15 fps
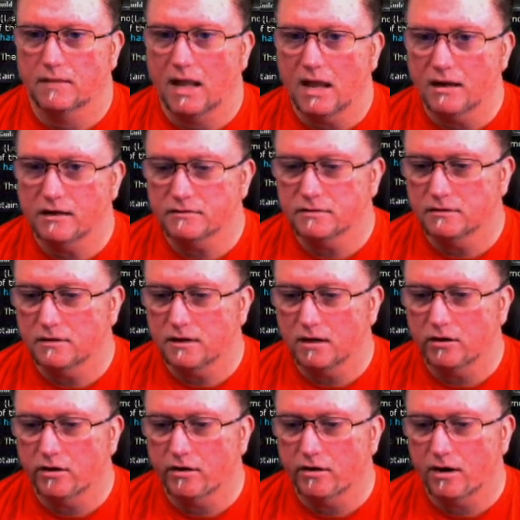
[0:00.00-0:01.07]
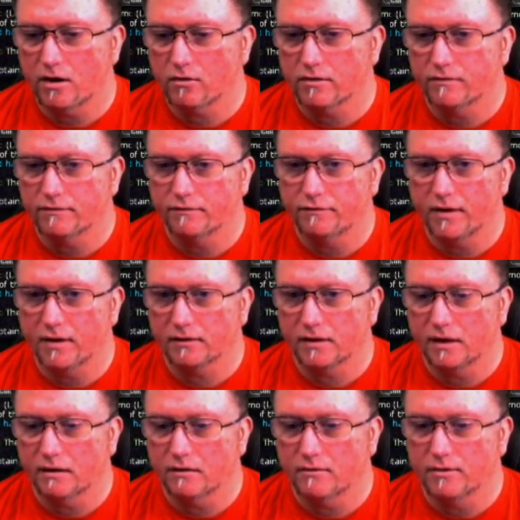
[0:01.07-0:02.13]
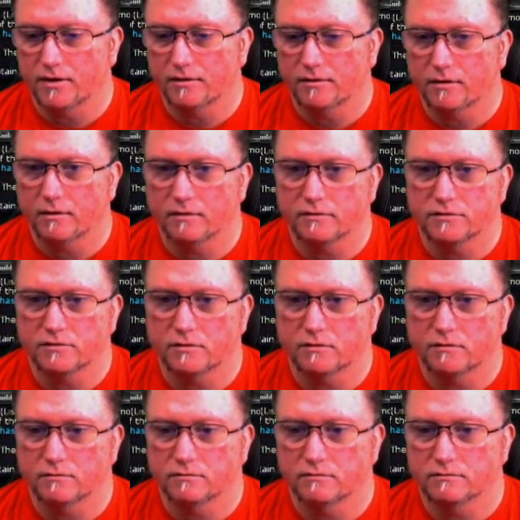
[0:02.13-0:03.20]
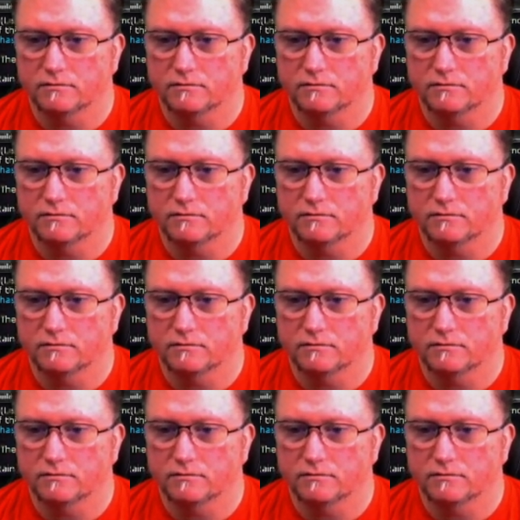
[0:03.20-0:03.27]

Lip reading: And it's an area of effect AoE there, so